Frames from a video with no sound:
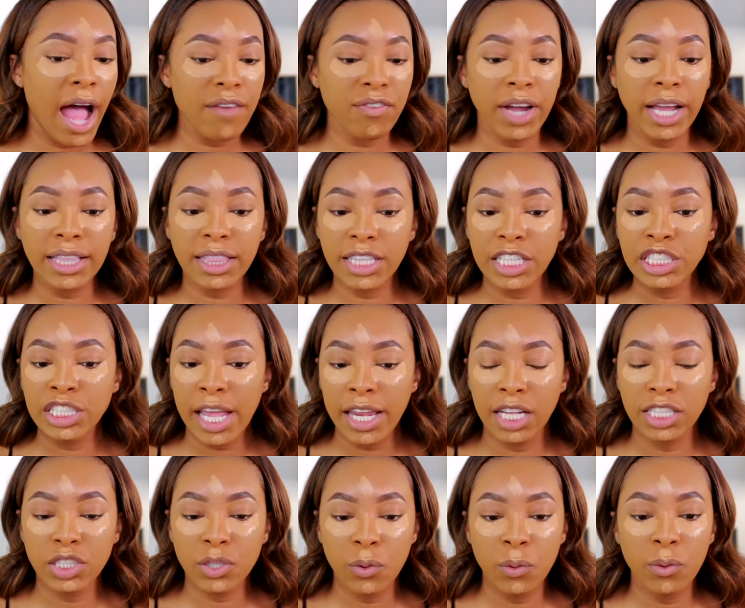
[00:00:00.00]
I feel like this
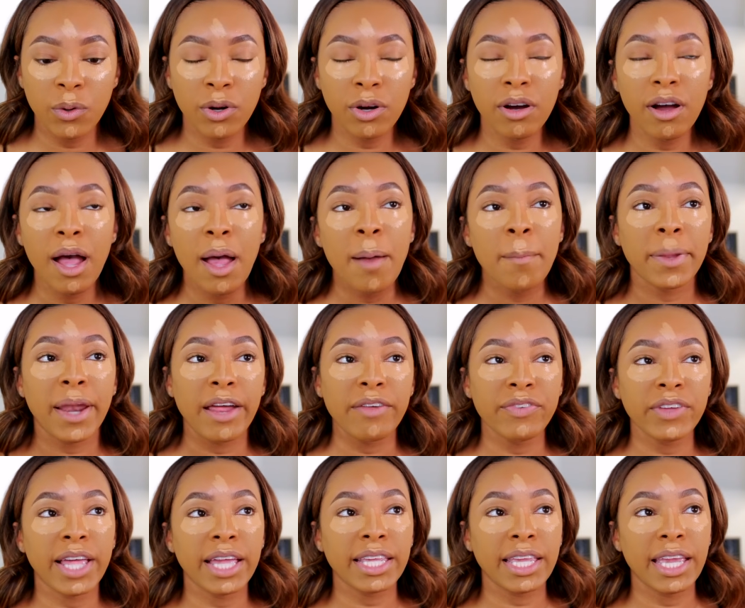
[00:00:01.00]
shade is cool, but I
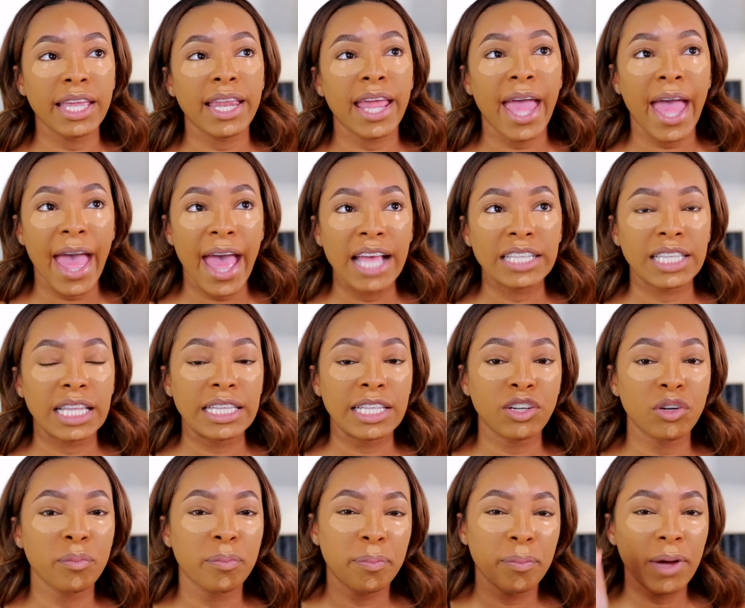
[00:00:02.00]
feel like it has a
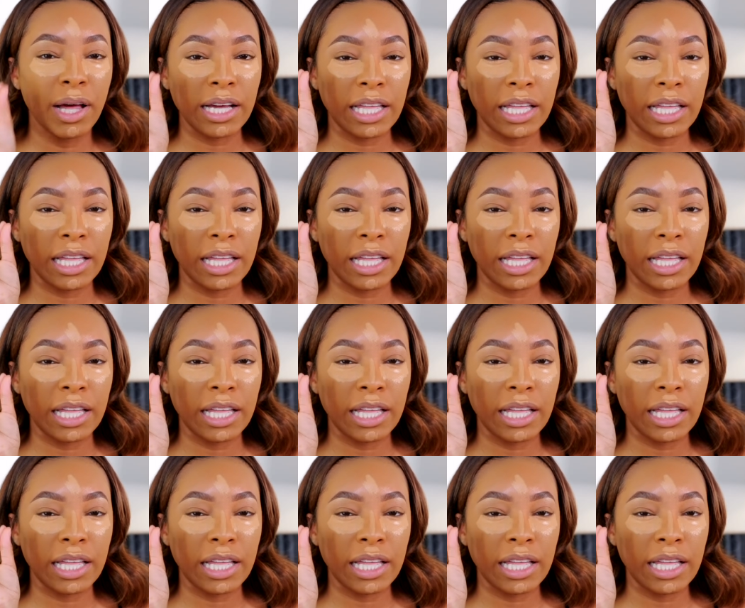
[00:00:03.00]
little,